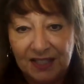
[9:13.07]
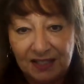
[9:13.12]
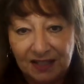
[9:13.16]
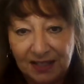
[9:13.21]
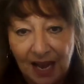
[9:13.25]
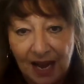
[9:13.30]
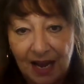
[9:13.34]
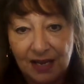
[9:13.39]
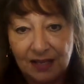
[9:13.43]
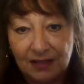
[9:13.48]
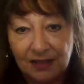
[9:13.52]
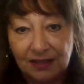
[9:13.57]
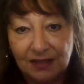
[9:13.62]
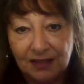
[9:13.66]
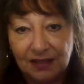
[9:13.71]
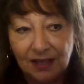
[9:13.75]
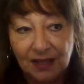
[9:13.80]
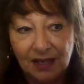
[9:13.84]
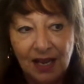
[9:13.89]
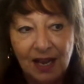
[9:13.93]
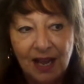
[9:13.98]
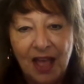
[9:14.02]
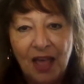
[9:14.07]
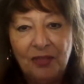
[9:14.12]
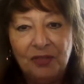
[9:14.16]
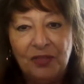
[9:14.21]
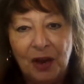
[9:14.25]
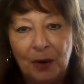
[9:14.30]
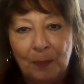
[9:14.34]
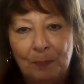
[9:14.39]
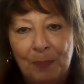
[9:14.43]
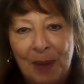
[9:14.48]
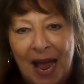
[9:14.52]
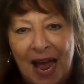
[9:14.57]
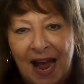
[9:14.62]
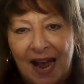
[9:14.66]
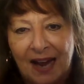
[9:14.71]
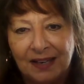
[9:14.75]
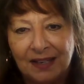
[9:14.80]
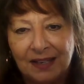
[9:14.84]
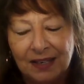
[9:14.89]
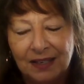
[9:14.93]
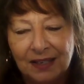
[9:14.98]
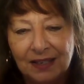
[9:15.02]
says they're back.